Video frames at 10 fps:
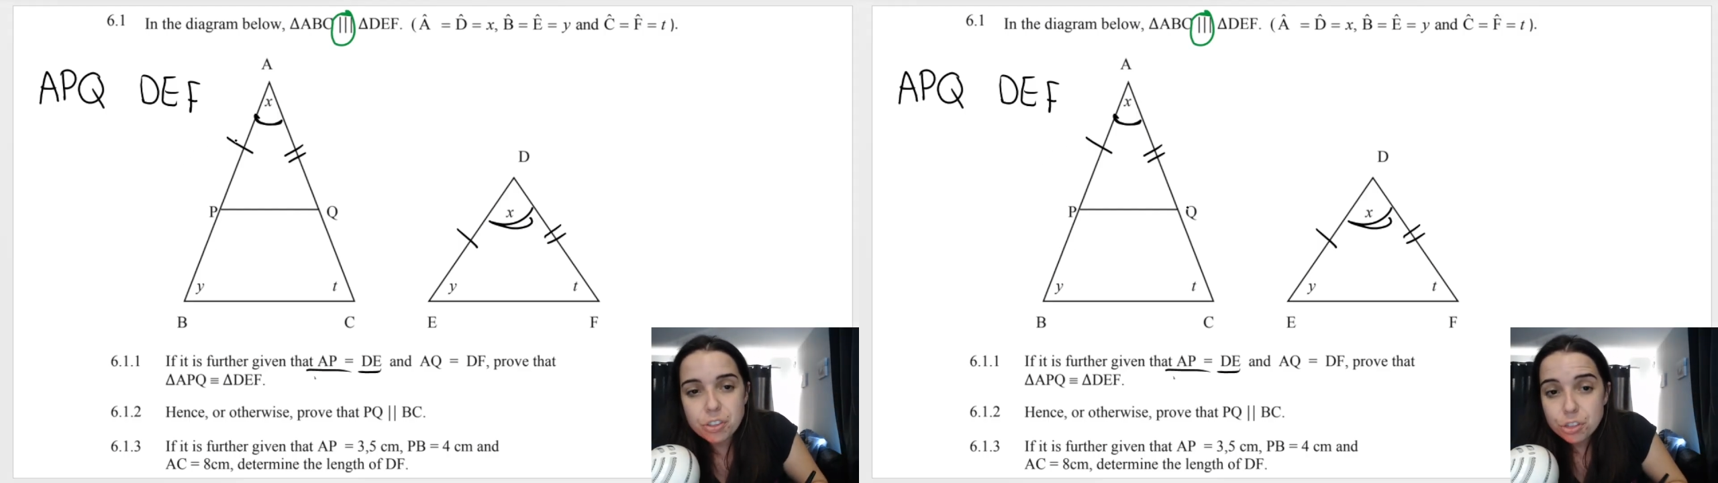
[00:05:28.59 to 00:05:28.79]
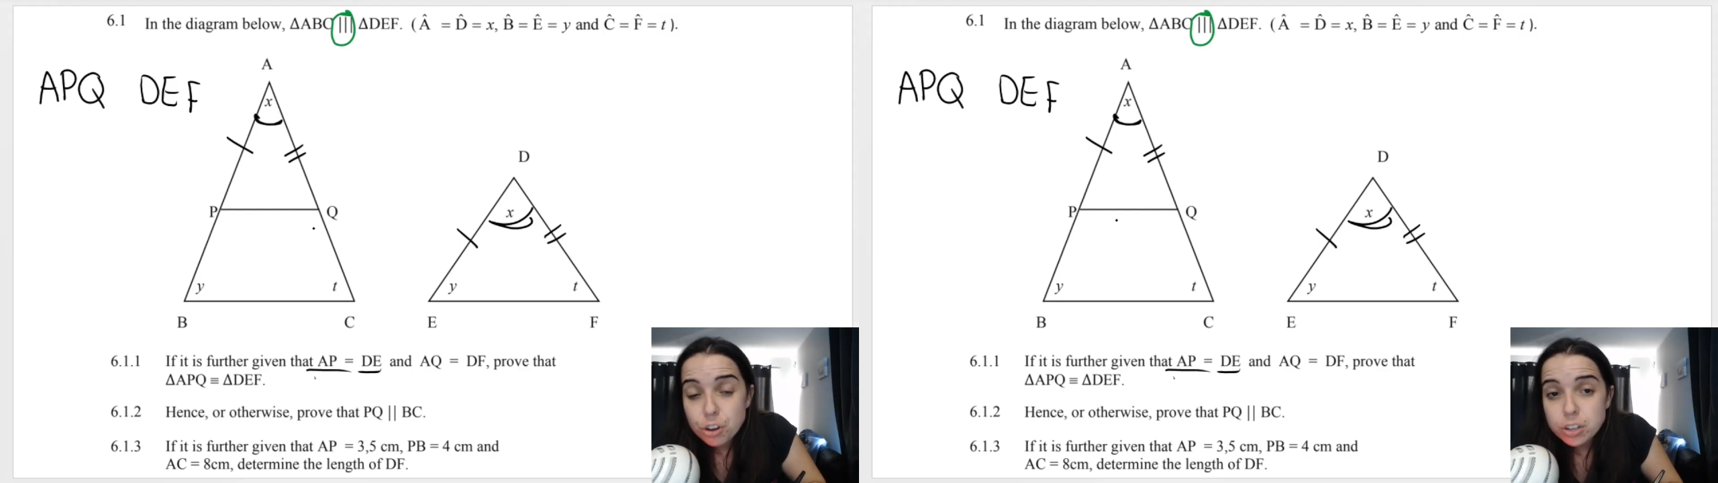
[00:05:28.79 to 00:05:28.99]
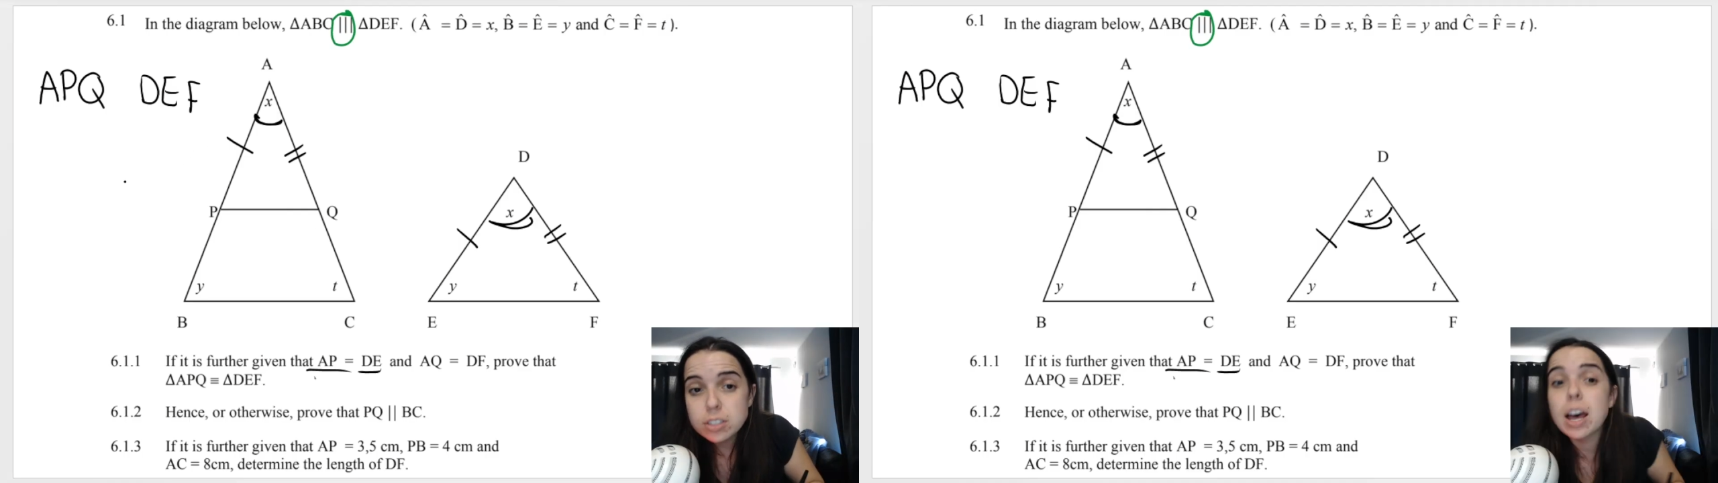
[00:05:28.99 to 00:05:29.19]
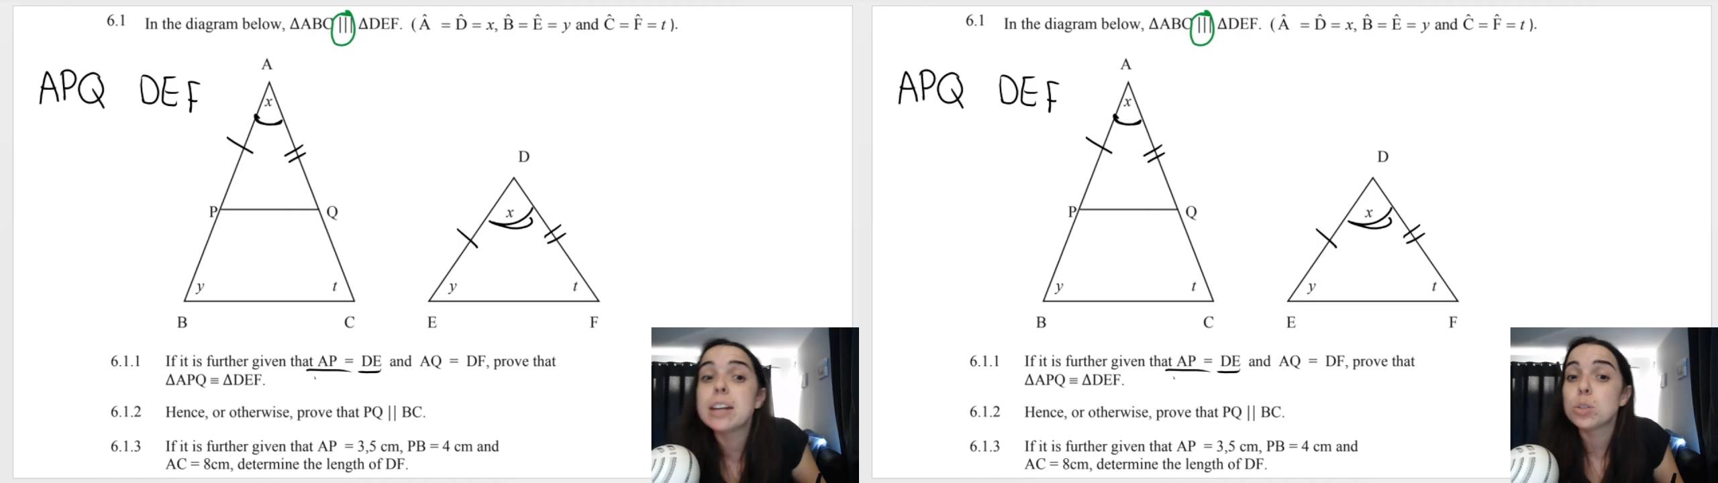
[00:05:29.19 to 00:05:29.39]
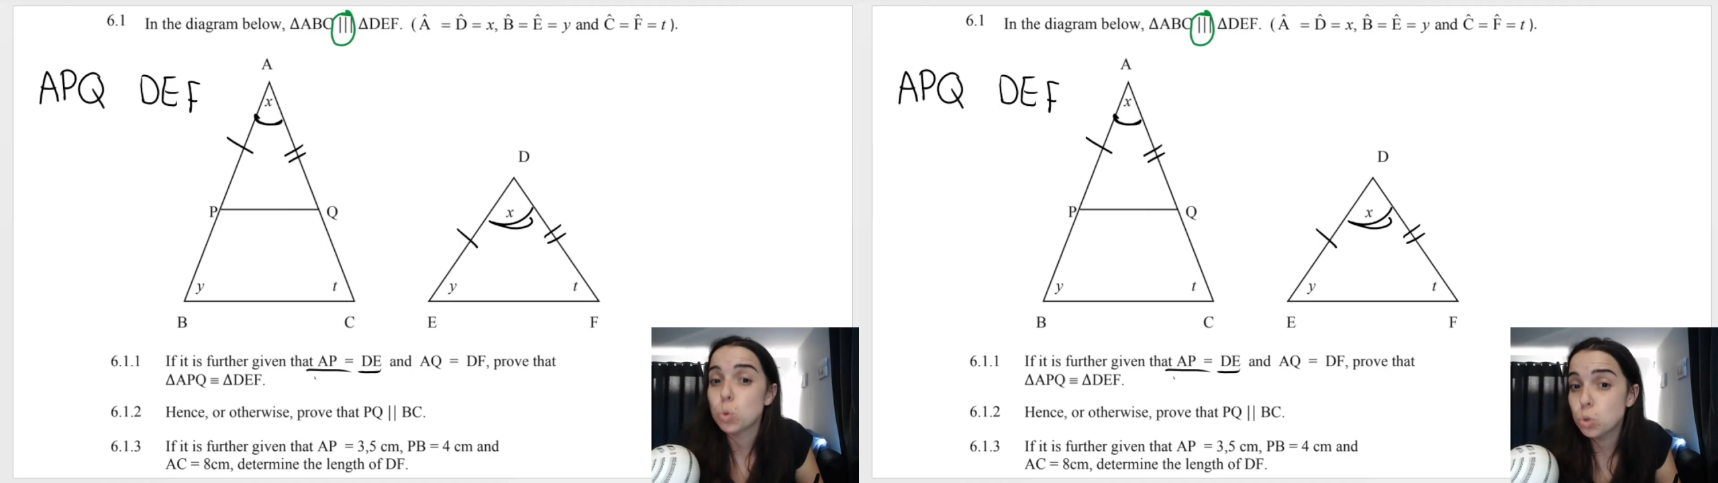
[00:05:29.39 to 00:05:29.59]
third side
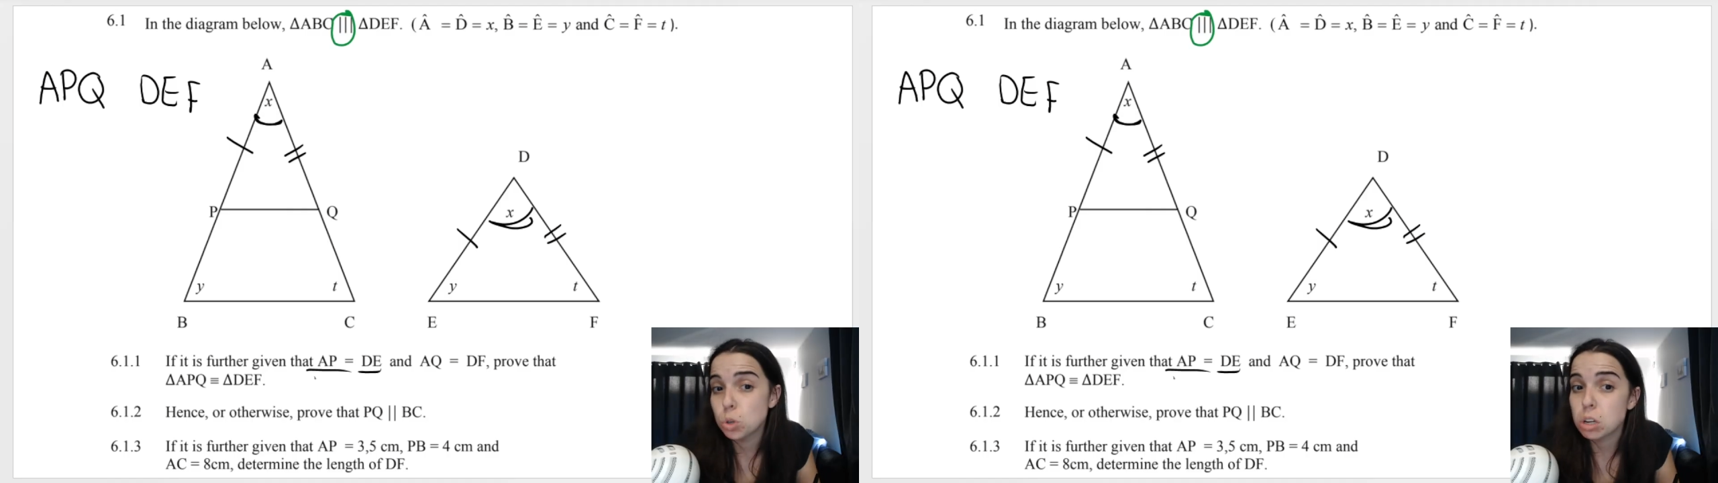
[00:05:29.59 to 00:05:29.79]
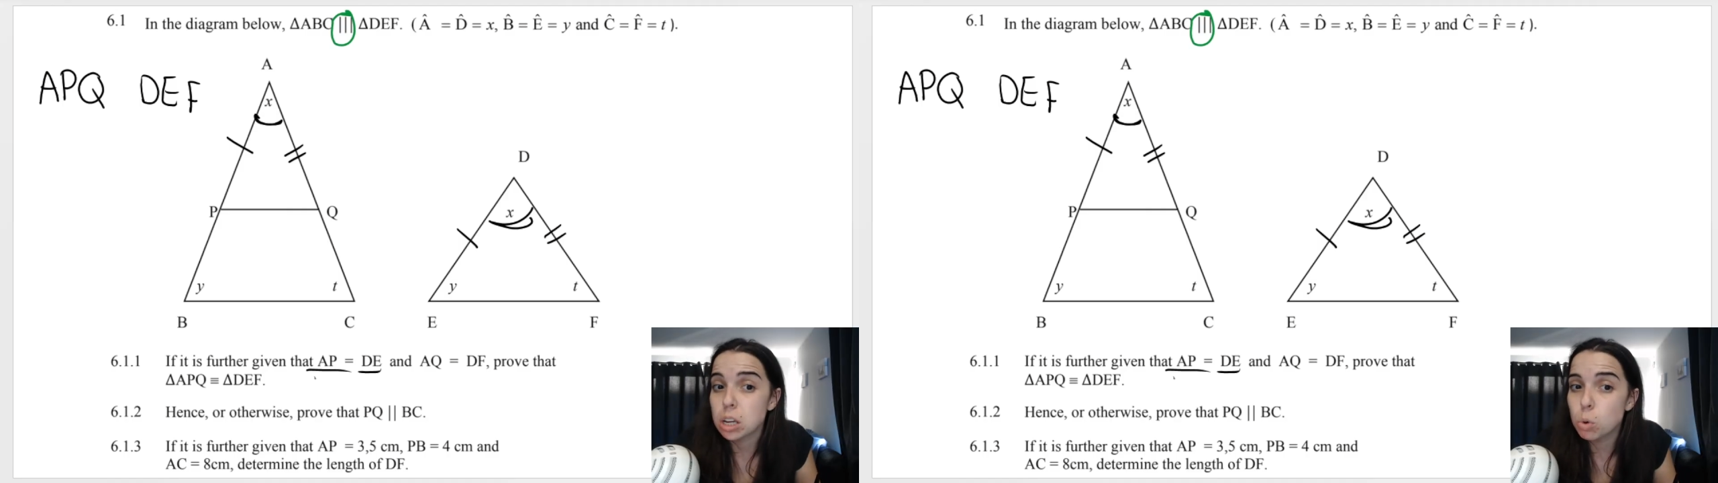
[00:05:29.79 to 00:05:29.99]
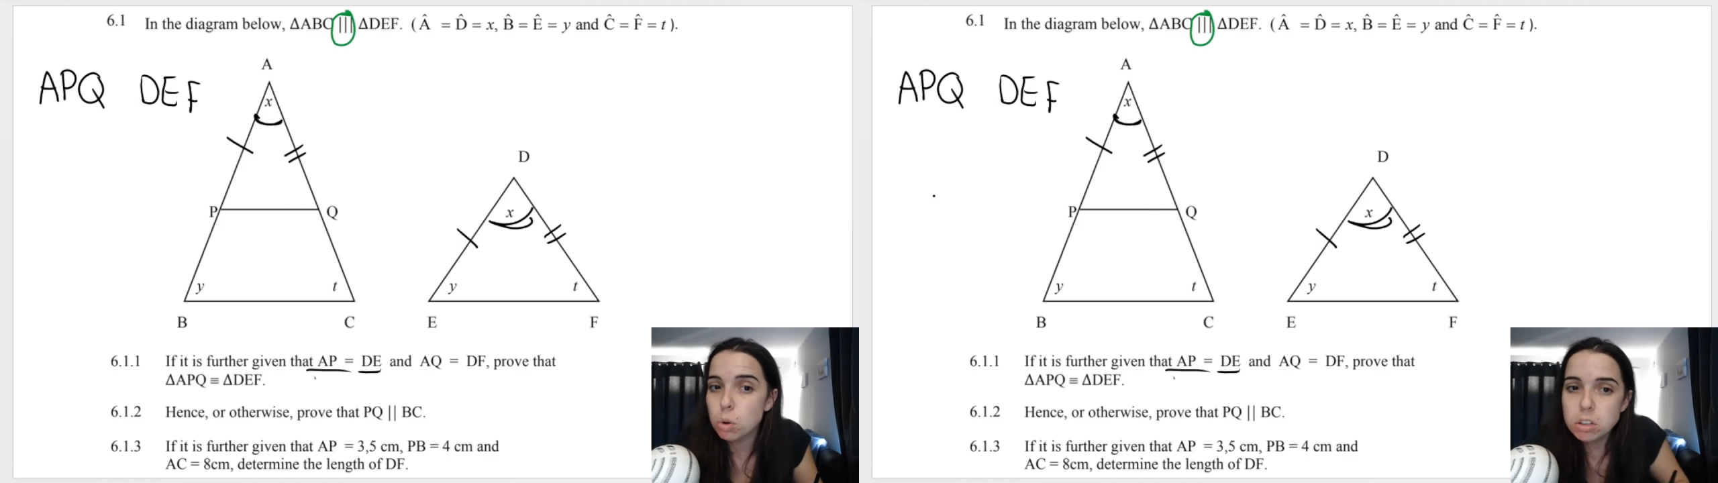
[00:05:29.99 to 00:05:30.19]
is also equal.